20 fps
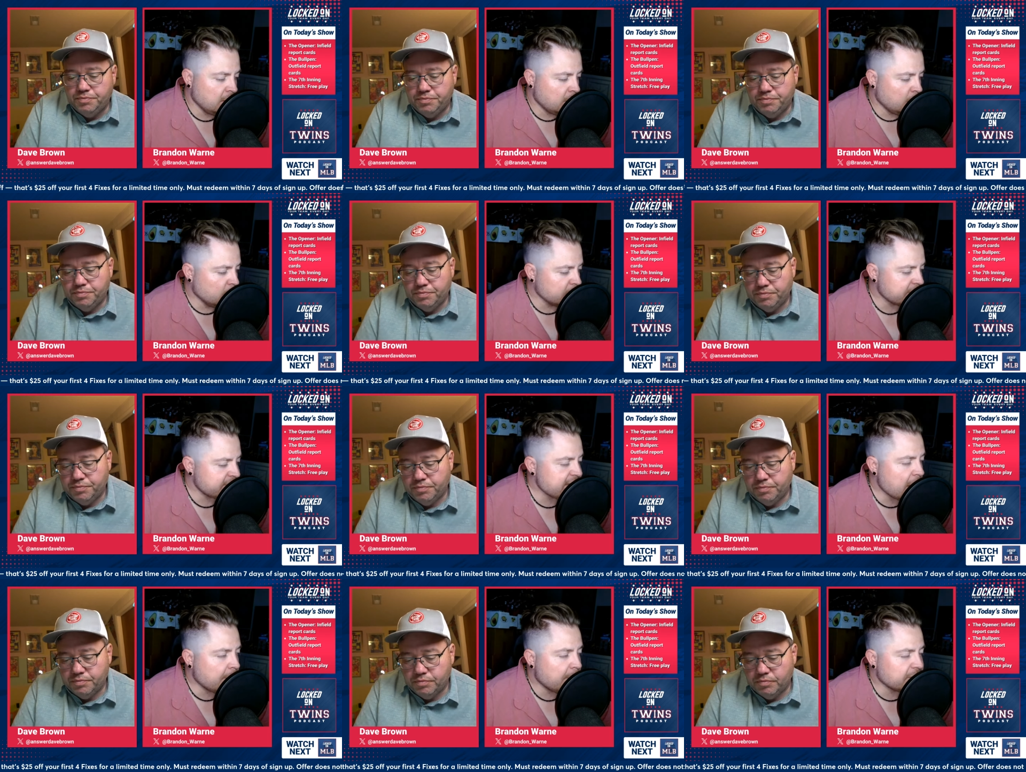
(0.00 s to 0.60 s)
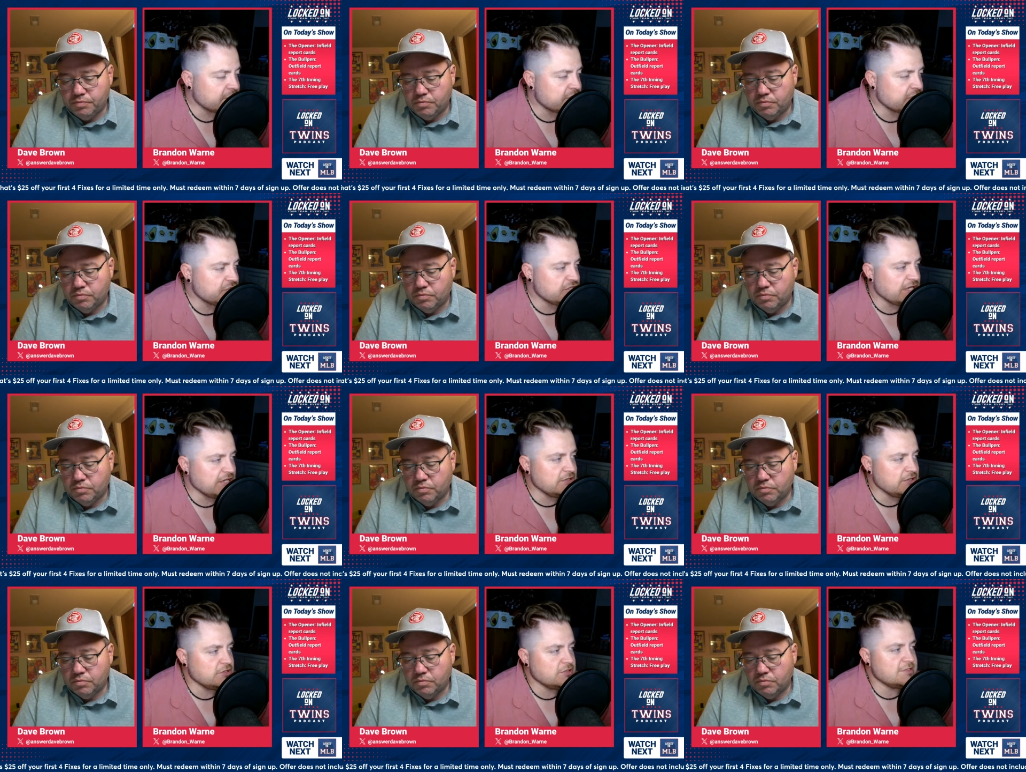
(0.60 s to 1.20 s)
Speaker 1: We'll see how much it
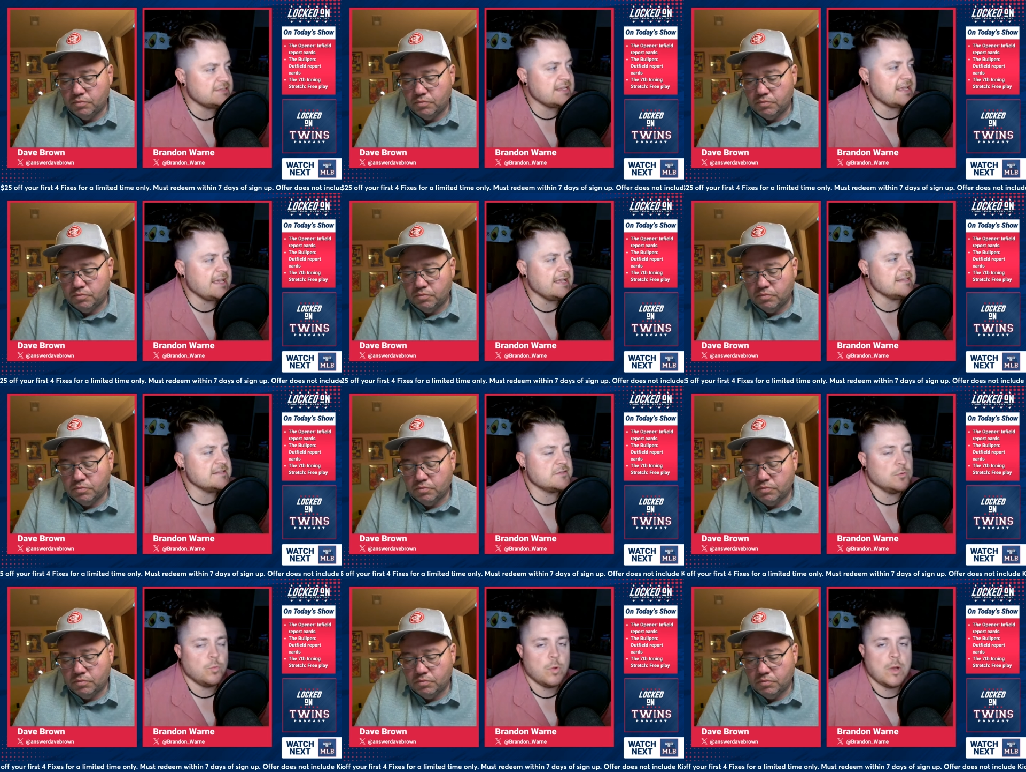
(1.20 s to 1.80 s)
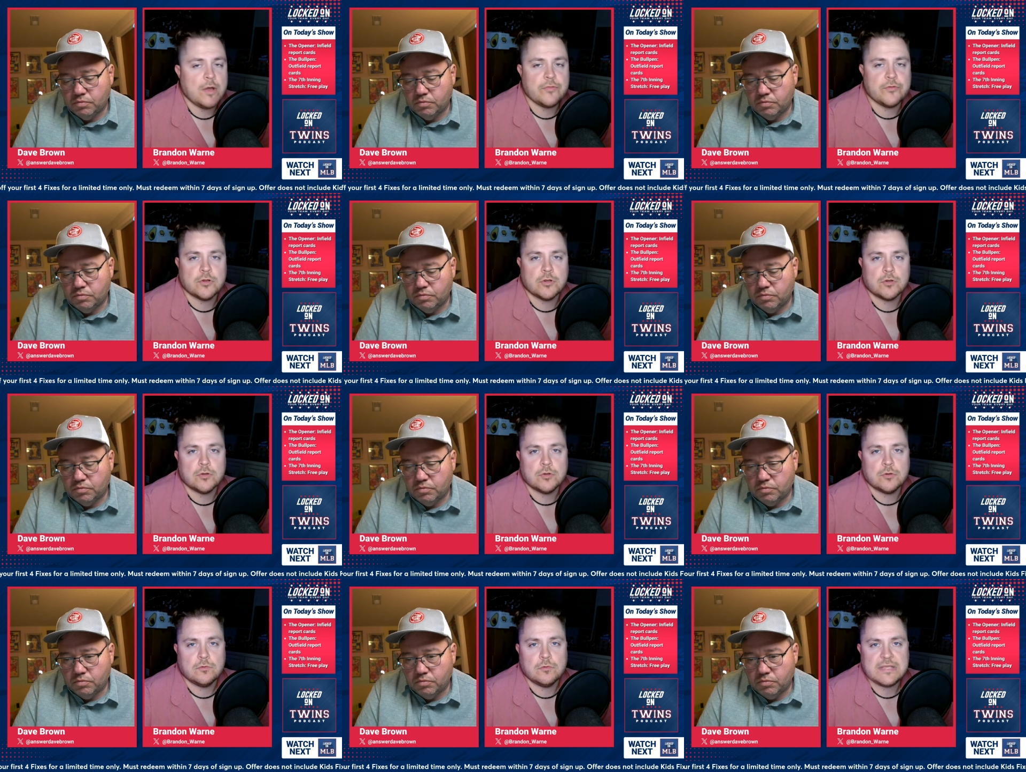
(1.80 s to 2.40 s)
changes as the
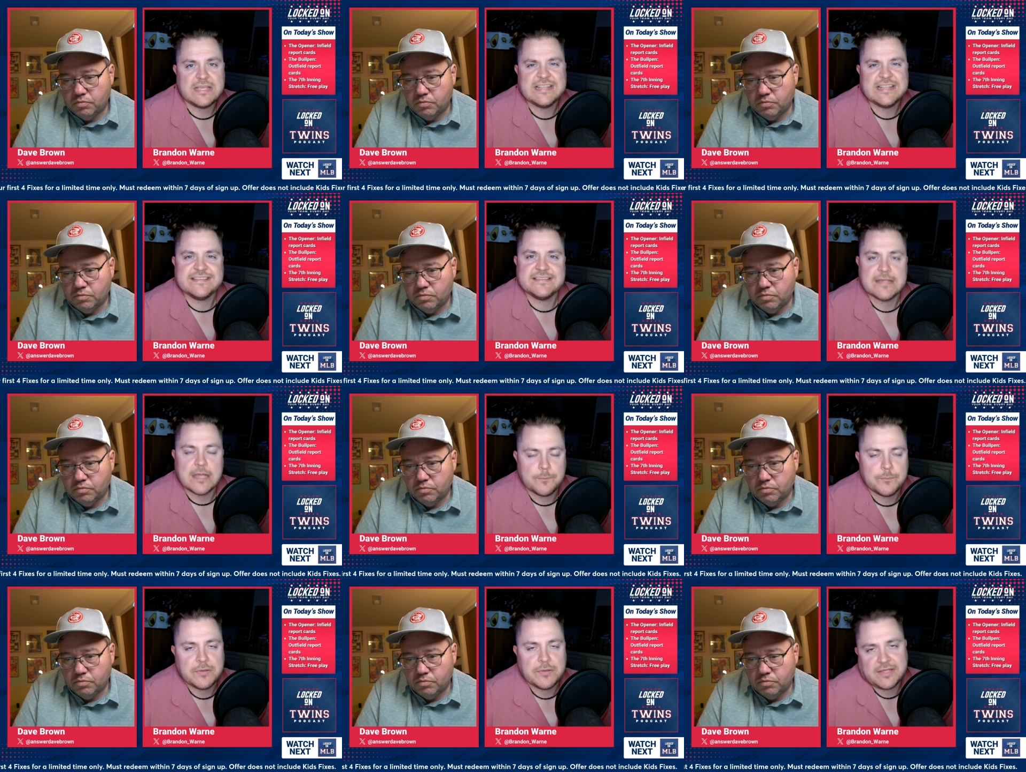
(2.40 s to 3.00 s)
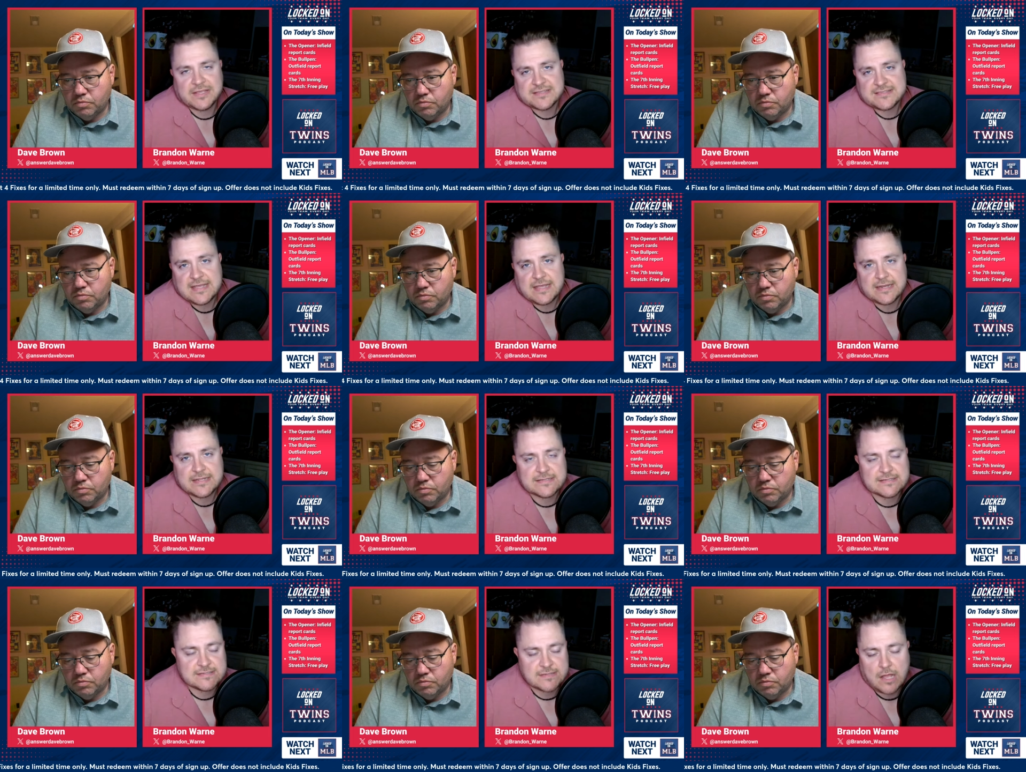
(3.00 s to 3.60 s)
weather heats up, because that
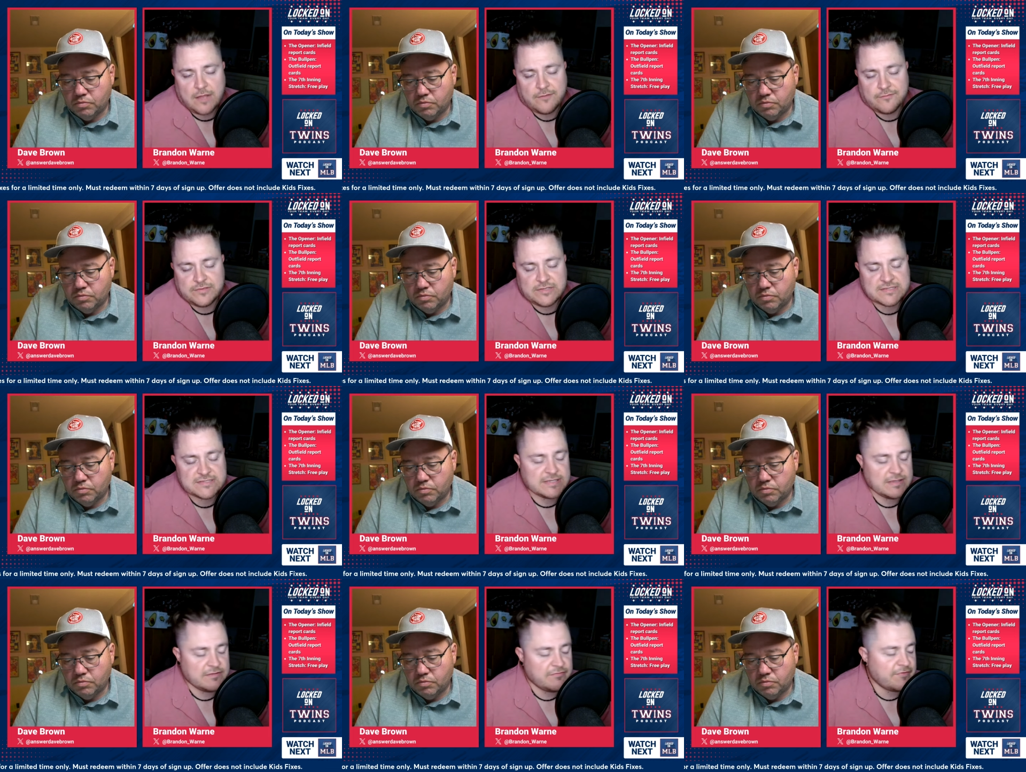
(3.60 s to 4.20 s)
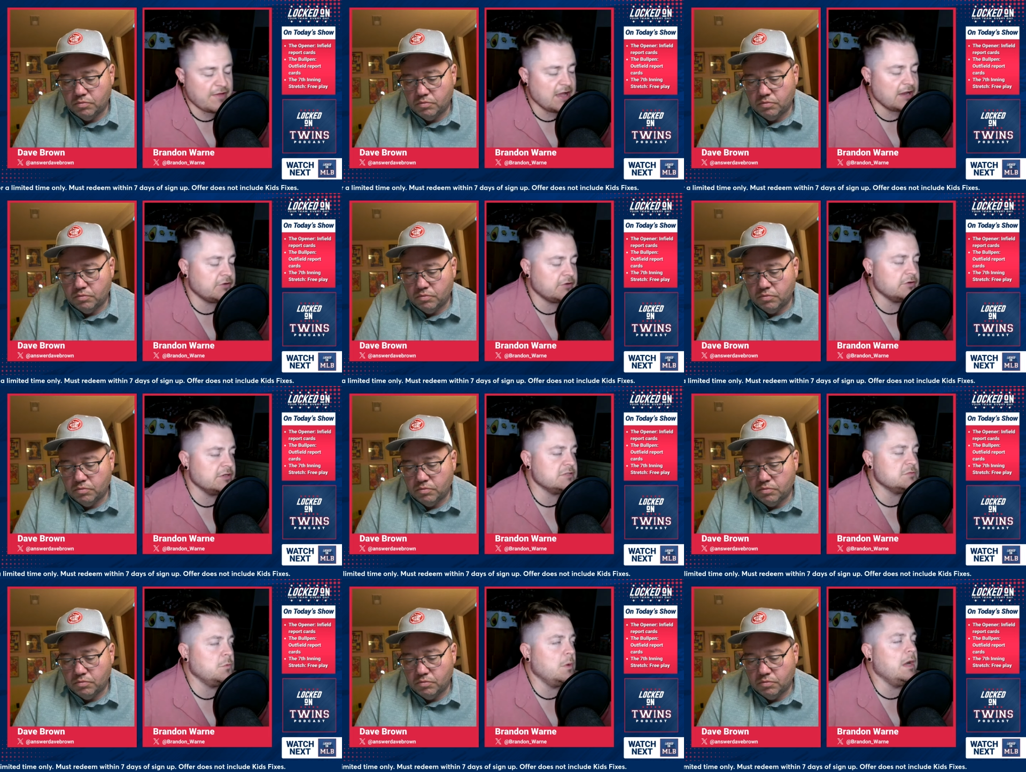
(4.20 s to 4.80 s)
is obviously a
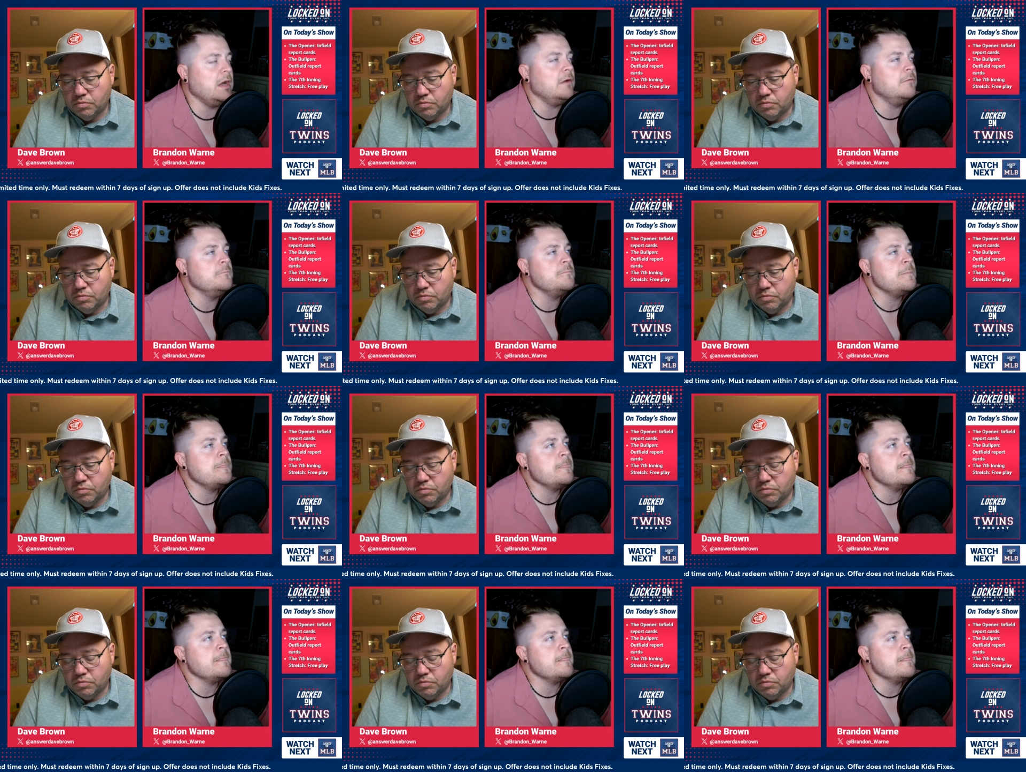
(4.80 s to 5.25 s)
factor as well.